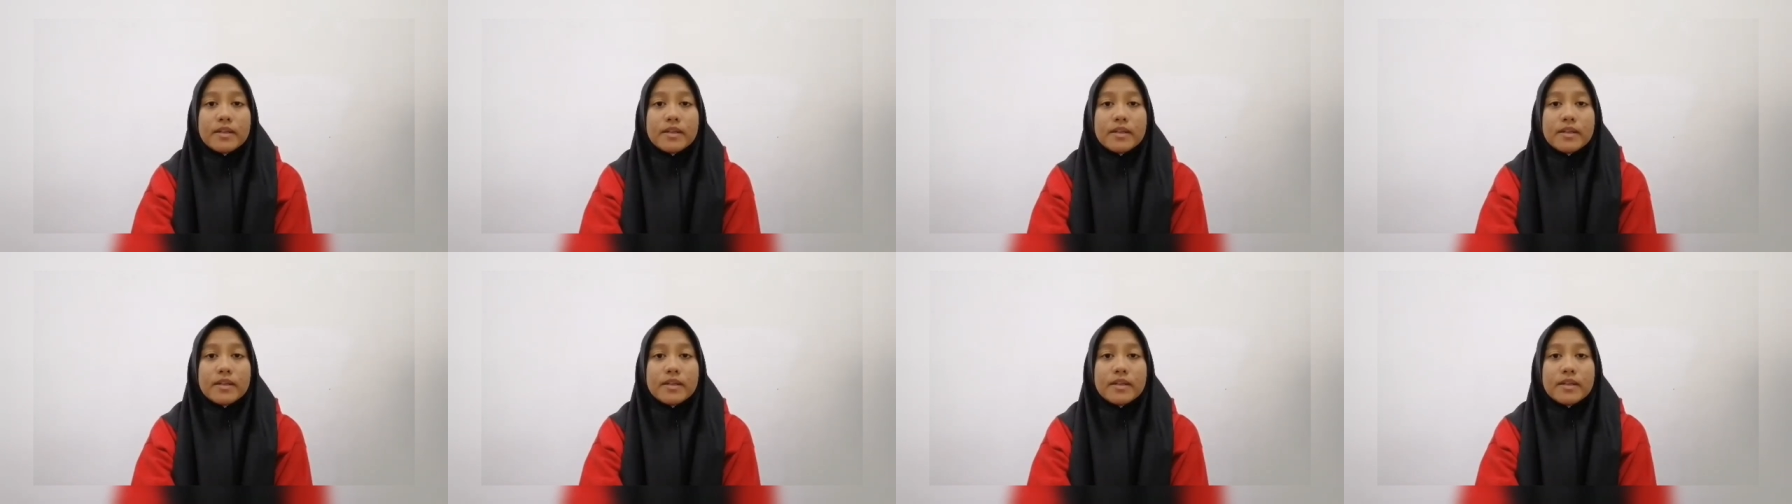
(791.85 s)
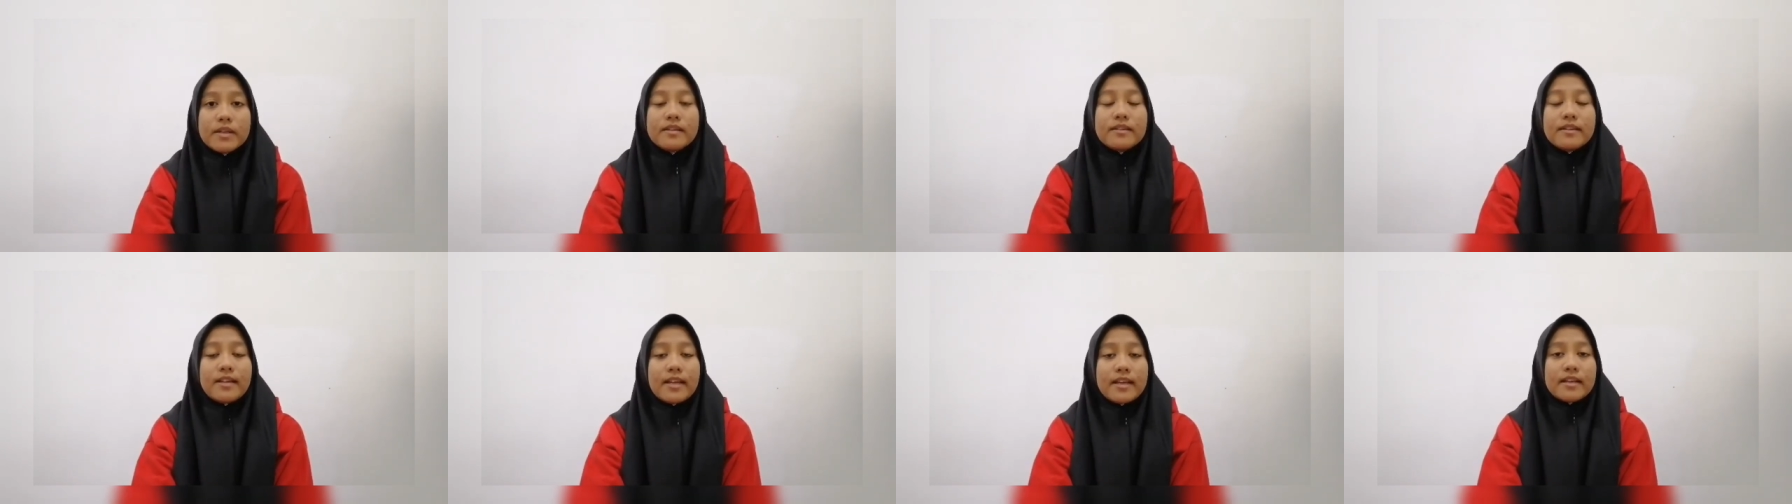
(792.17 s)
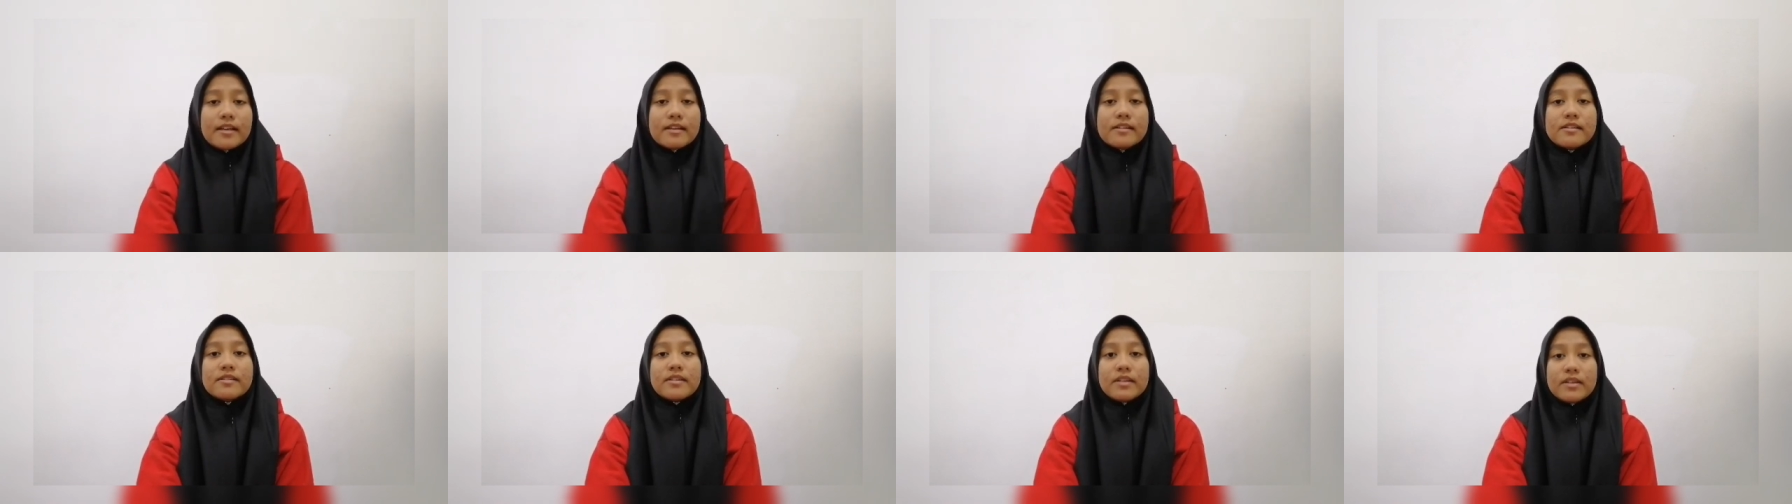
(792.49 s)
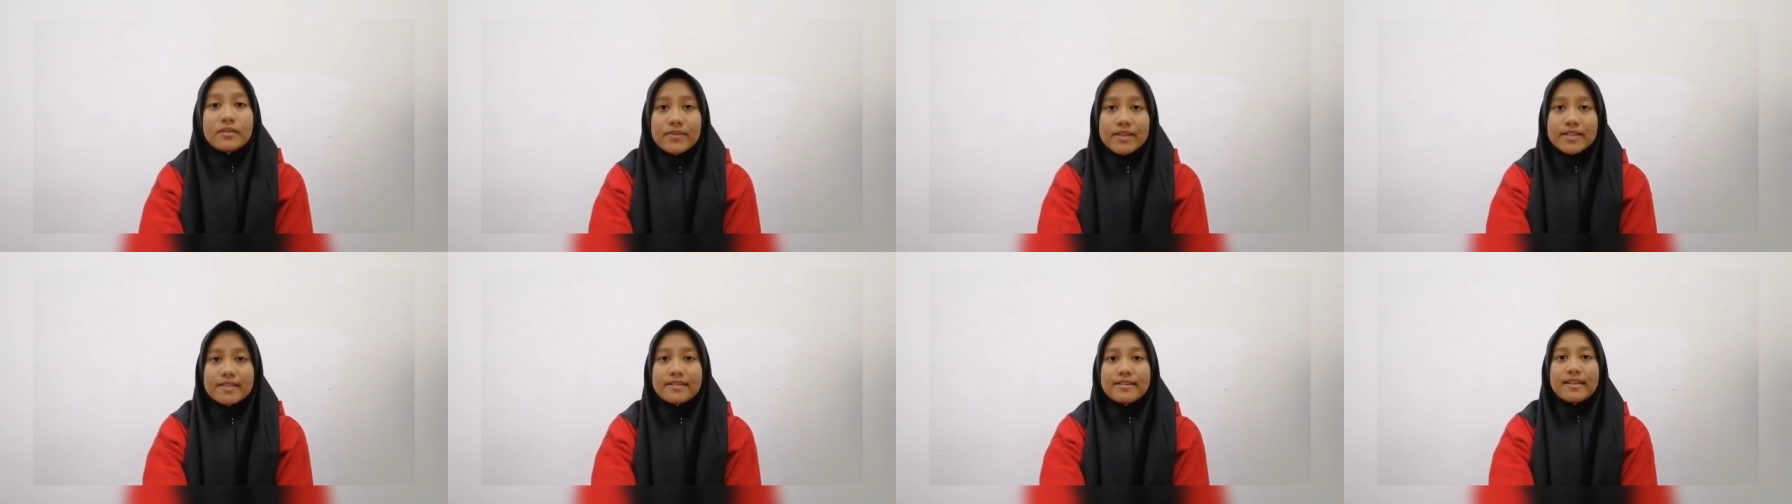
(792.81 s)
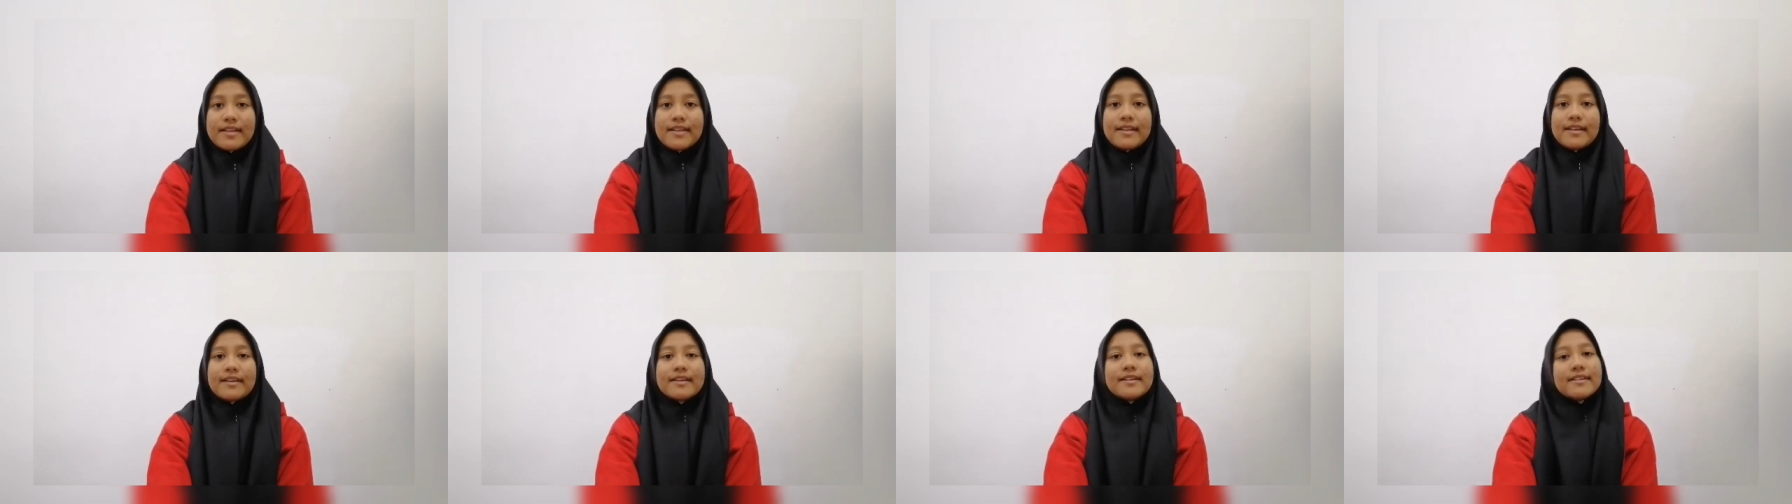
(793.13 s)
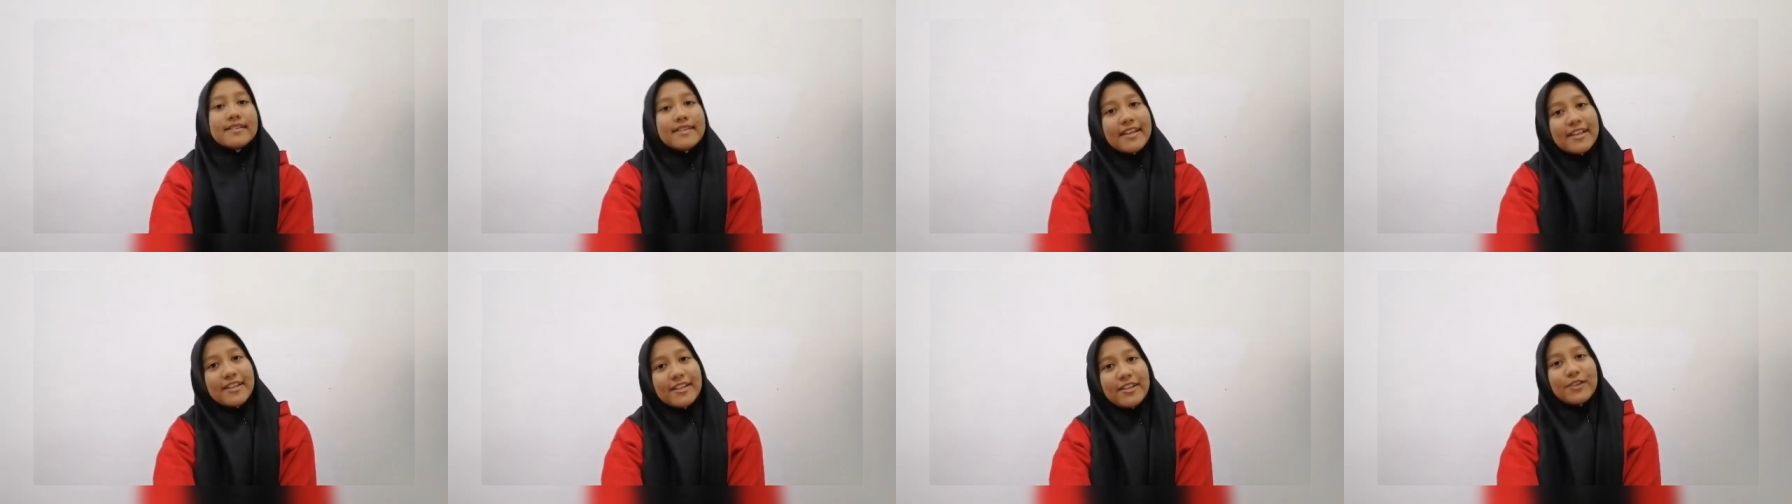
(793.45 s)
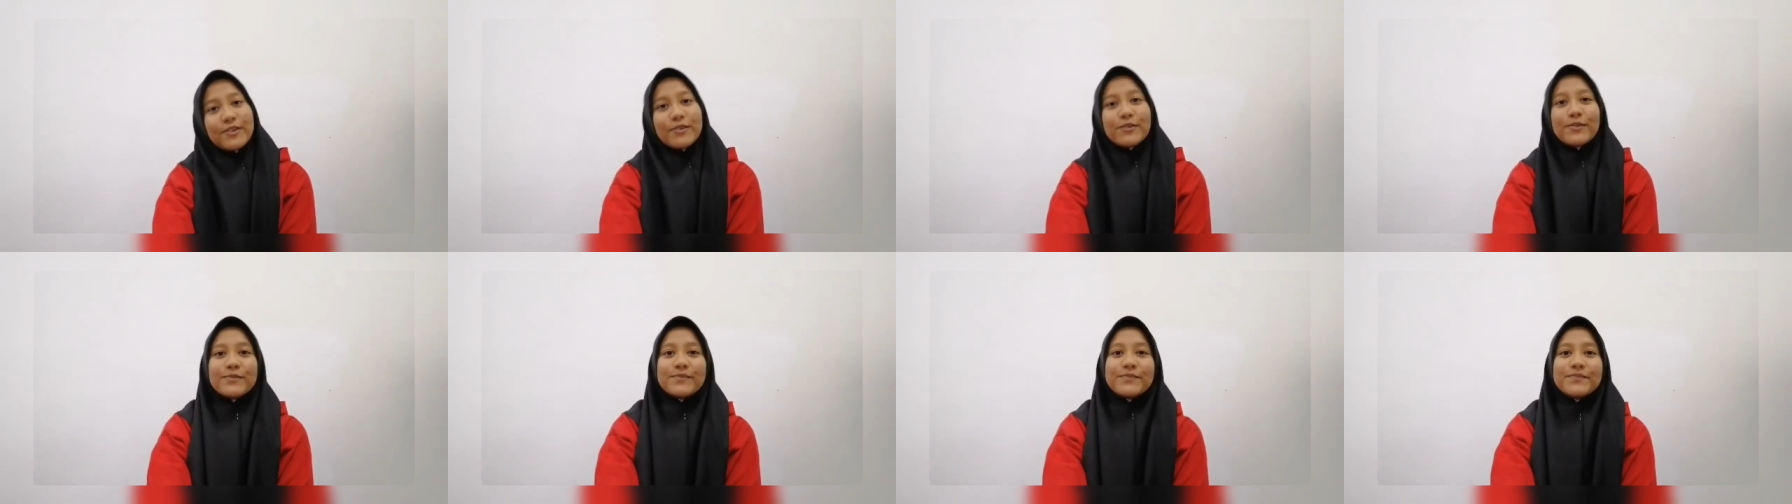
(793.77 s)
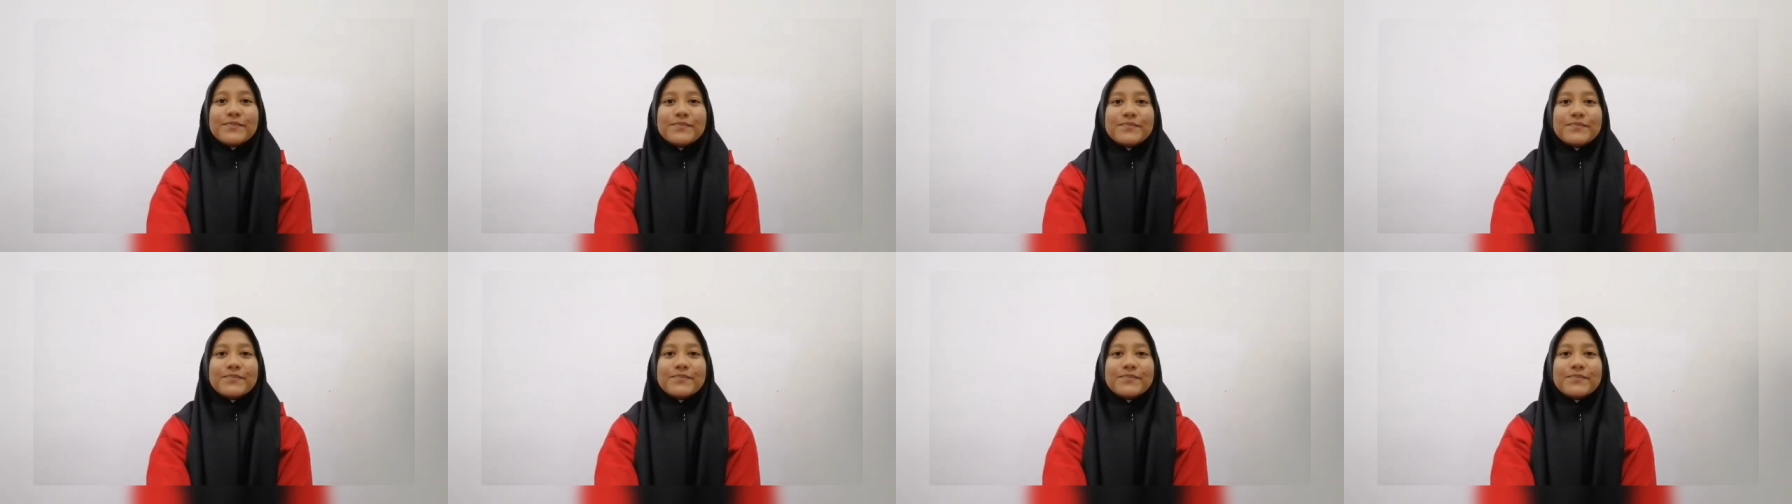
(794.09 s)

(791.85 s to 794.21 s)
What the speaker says: to be taken seriously. Thank you.